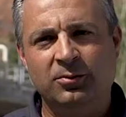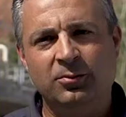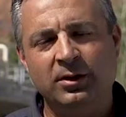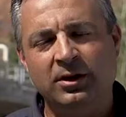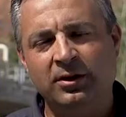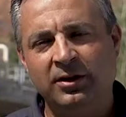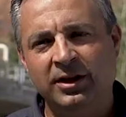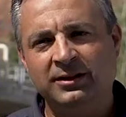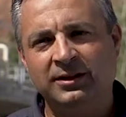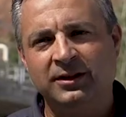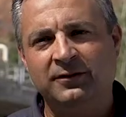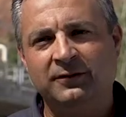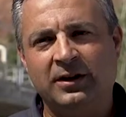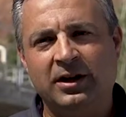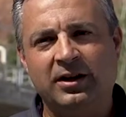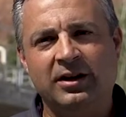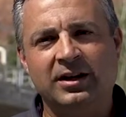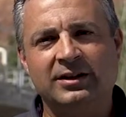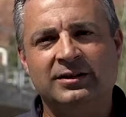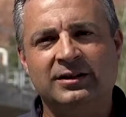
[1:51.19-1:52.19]
We looked at
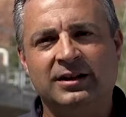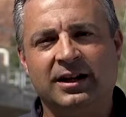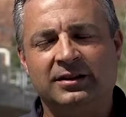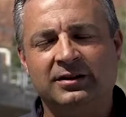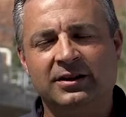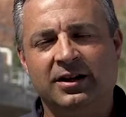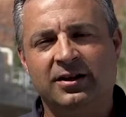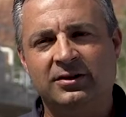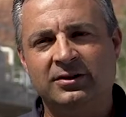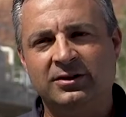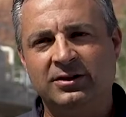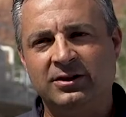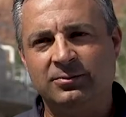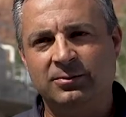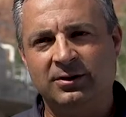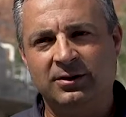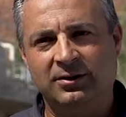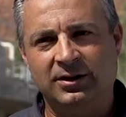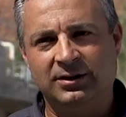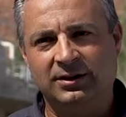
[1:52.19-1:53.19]
various technologies.
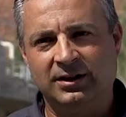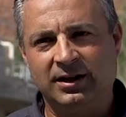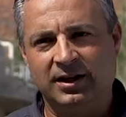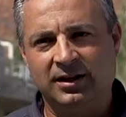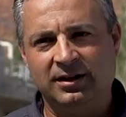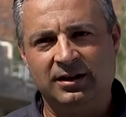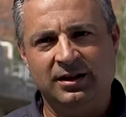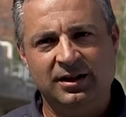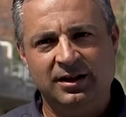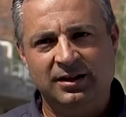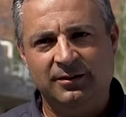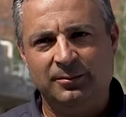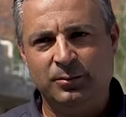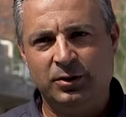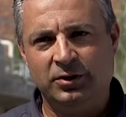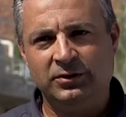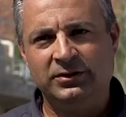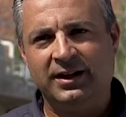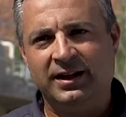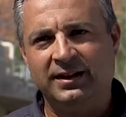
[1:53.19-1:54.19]
We looked at
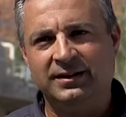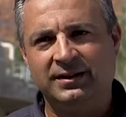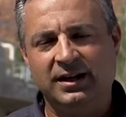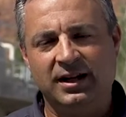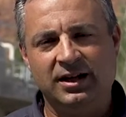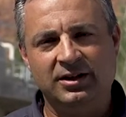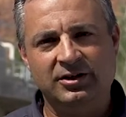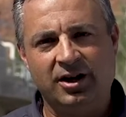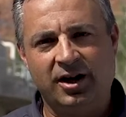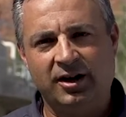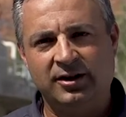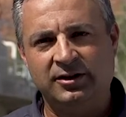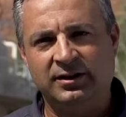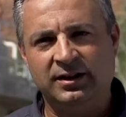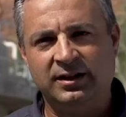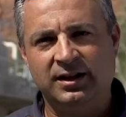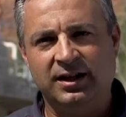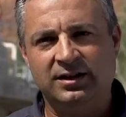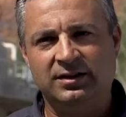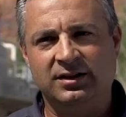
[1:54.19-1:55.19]
multi-stage
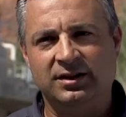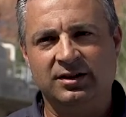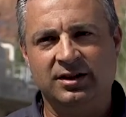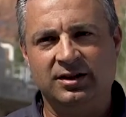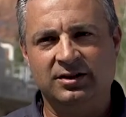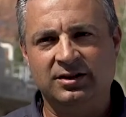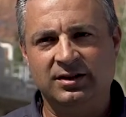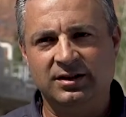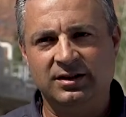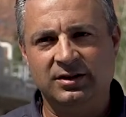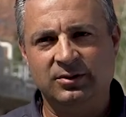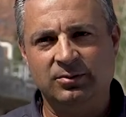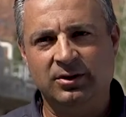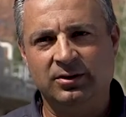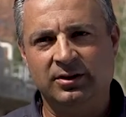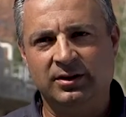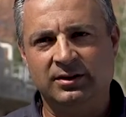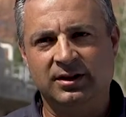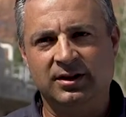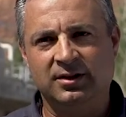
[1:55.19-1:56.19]
oxidation ditches. We
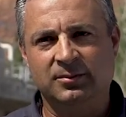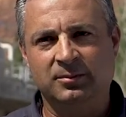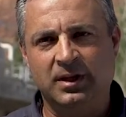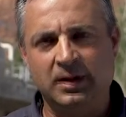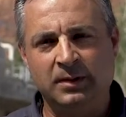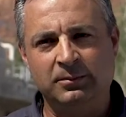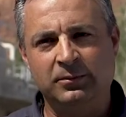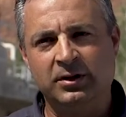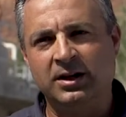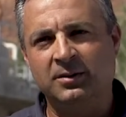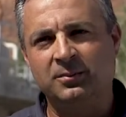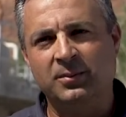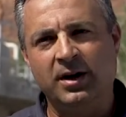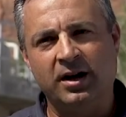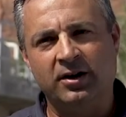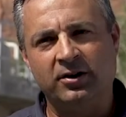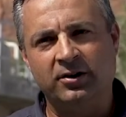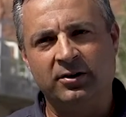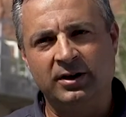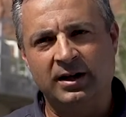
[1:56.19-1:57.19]
looked at a membrane
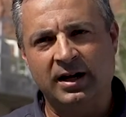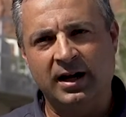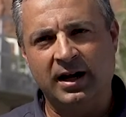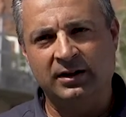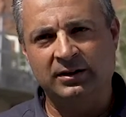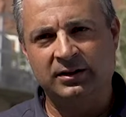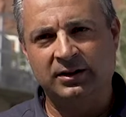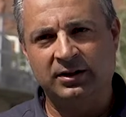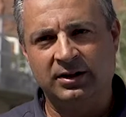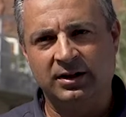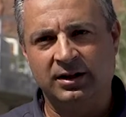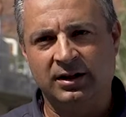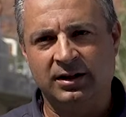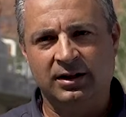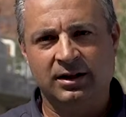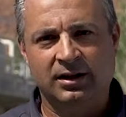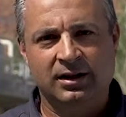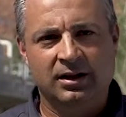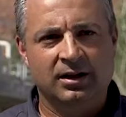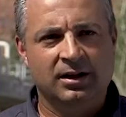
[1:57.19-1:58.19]
bioreactor,
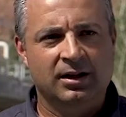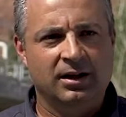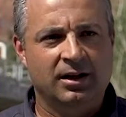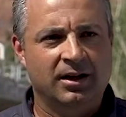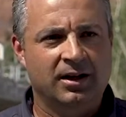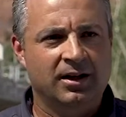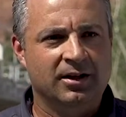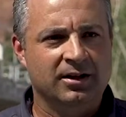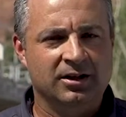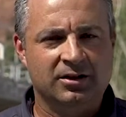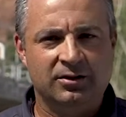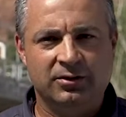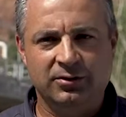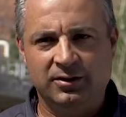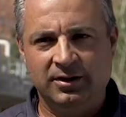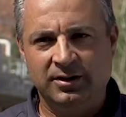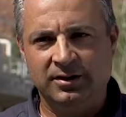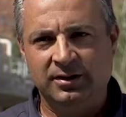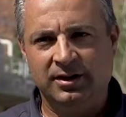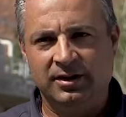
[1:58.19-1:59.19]
uh,
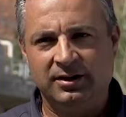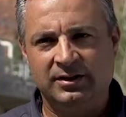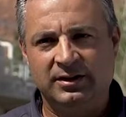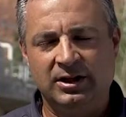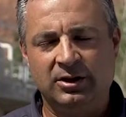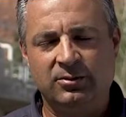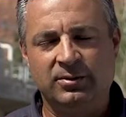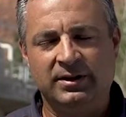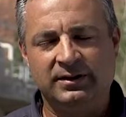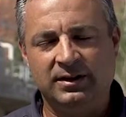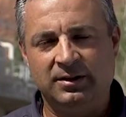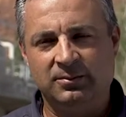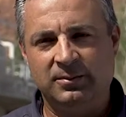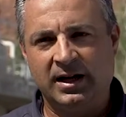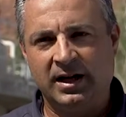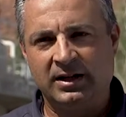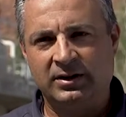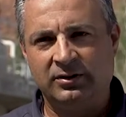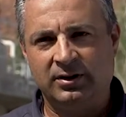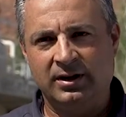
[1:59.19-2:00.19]
including the sequencing
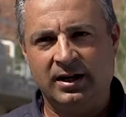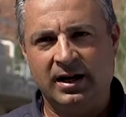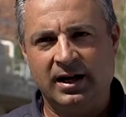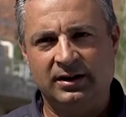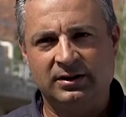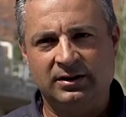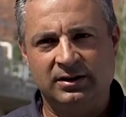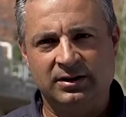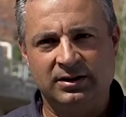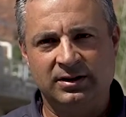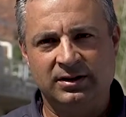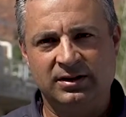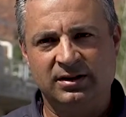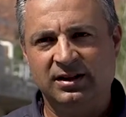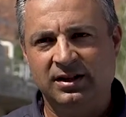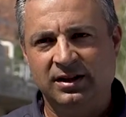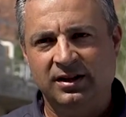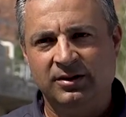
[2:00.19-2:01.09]
batch reactors.